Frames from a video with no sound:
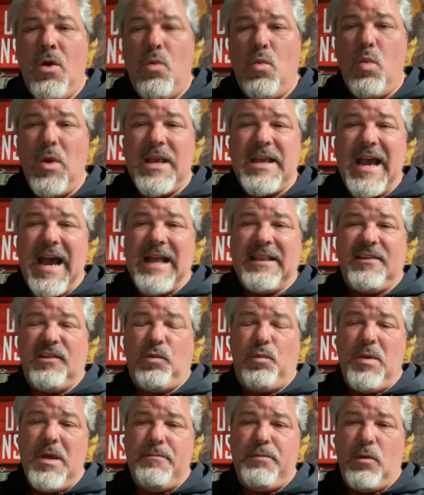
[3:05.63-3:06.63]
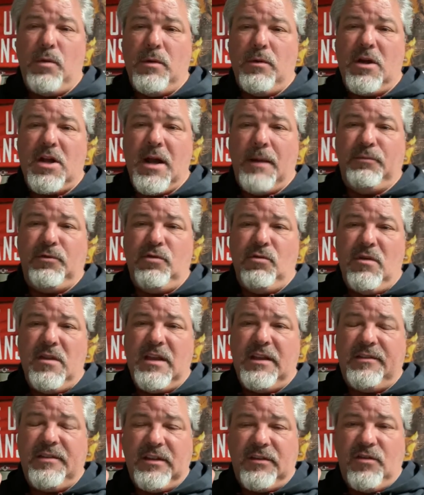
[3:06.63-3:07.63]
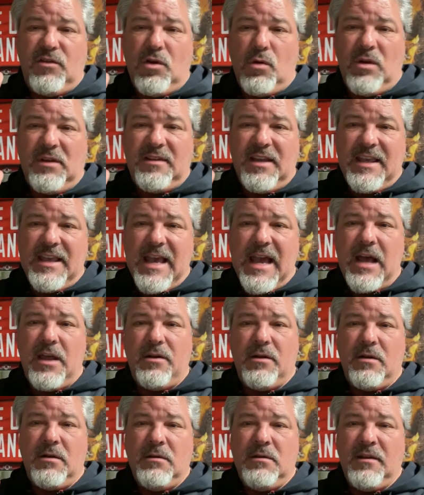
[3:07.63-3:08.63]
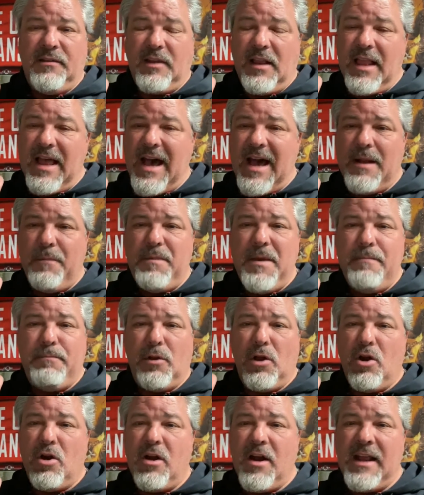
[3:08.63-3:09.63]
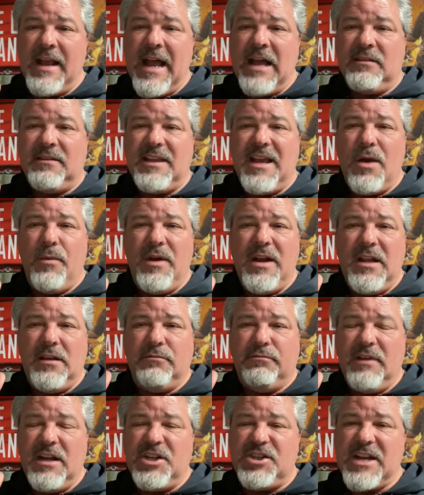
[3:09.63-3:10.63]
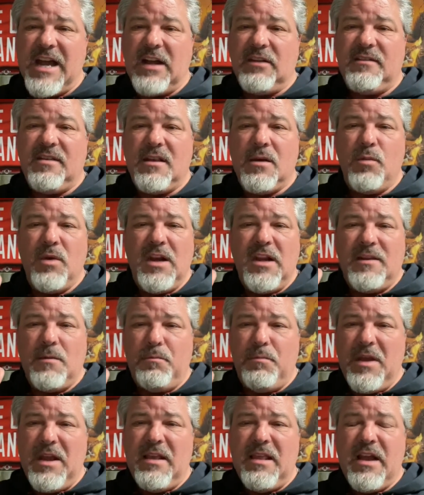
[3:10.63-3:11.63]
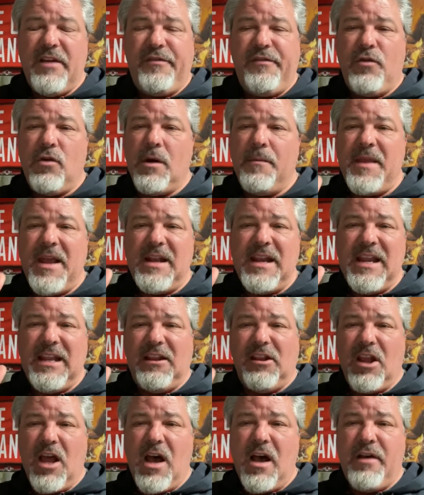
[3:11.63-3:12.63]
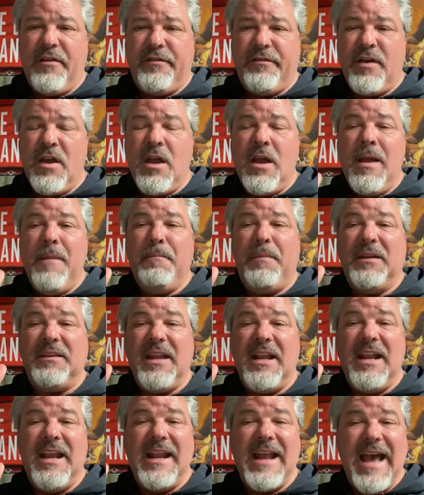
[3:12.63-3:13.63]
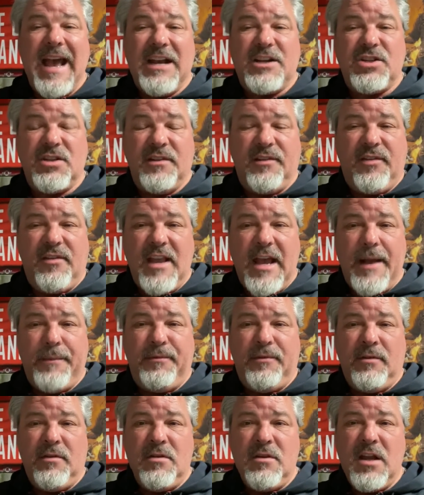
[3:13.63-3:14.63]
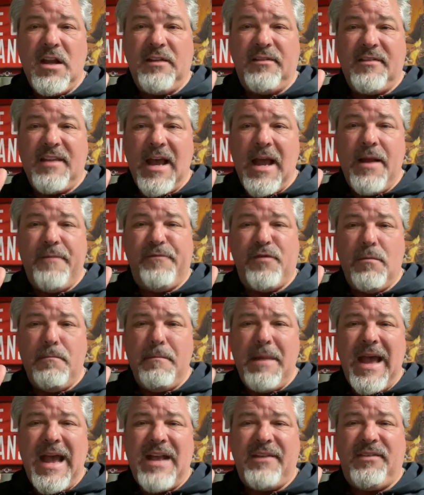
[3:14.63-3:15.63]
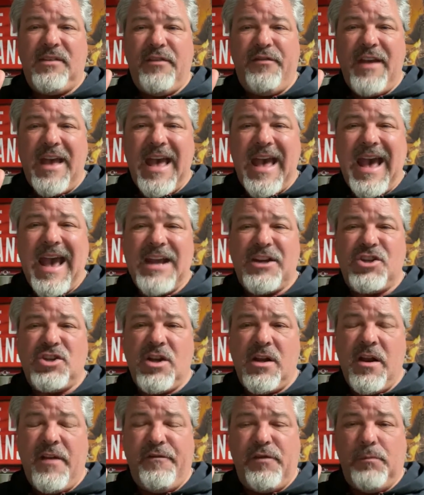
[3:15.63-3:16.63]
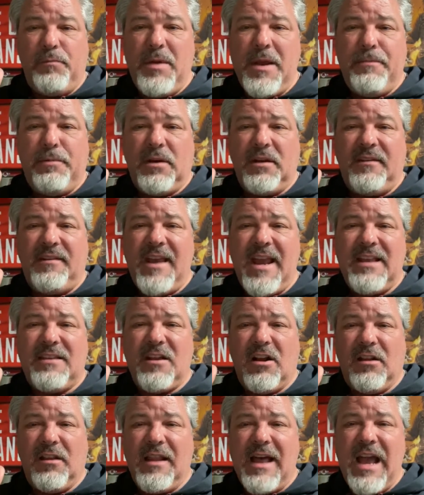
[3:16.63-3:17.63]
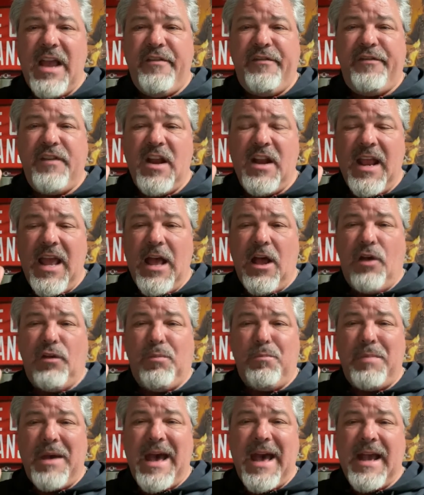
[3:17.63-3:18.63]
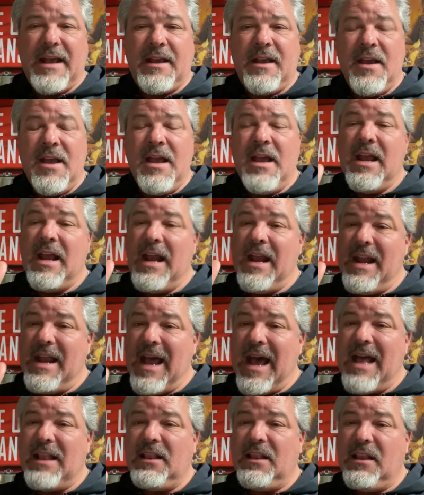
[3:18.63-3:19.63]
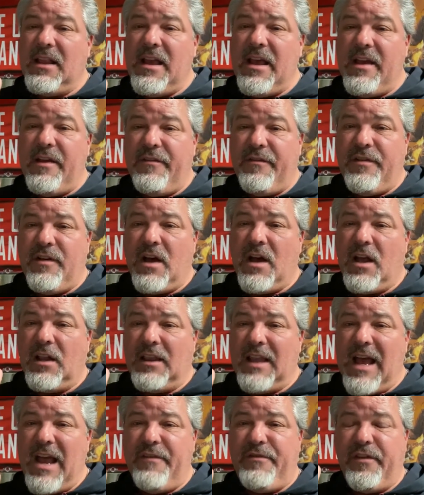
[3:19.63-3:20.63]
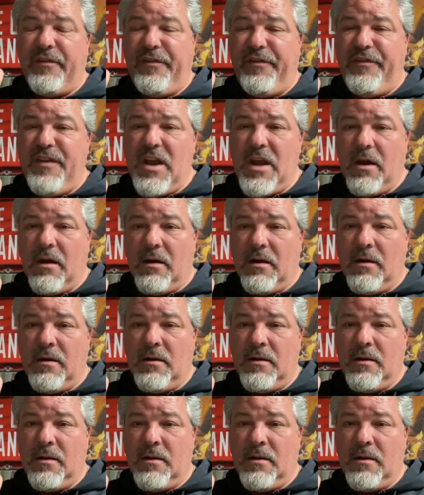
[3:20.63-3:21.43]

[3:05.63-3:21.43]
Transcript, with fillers: We got this, people. We will come through this. Let's do it together. There's a lot of people hurting out there. We need to reach out to them. We need to be there for them. They need love, but they need action steps. It's time for massive action and for people to take their life and health back and not live a life of fear.